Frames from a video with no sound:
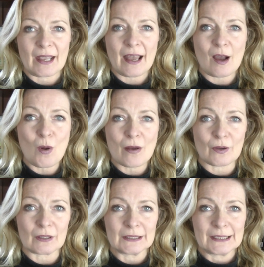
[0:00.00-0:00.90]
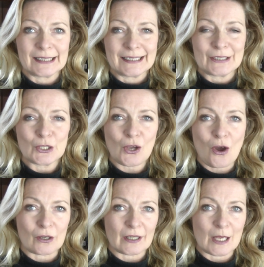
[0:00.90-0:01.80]
However, you
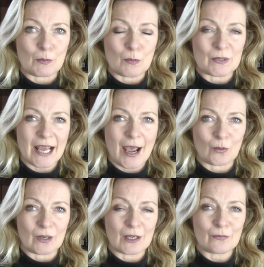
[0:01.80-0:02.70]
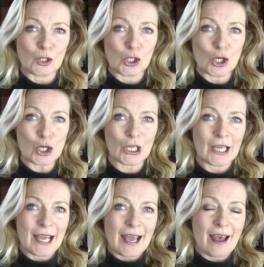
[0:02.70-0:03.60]
can't keep him down. And if you look
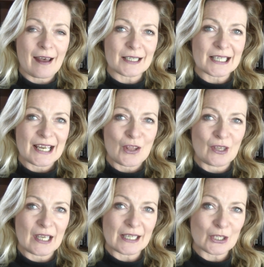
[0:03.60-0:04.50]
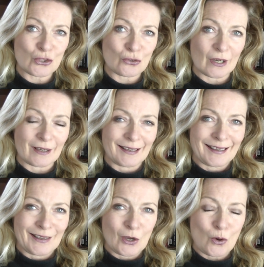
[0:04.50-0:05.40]
at the history
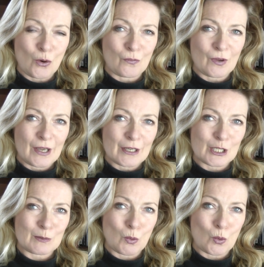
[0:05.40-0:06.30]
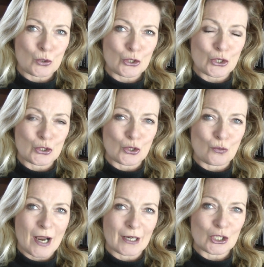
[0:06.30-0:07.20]
of Sports
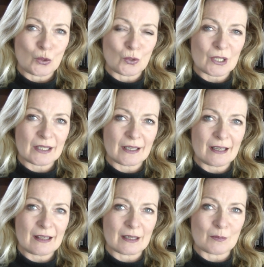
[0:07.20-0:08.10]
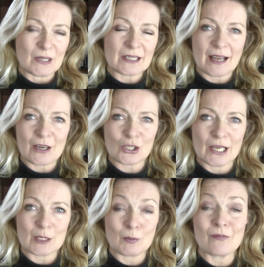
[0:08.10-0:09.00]
Direct, you will see that Mr.
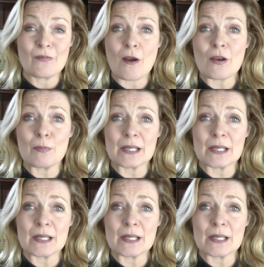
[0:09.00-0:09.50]
Ashley has been very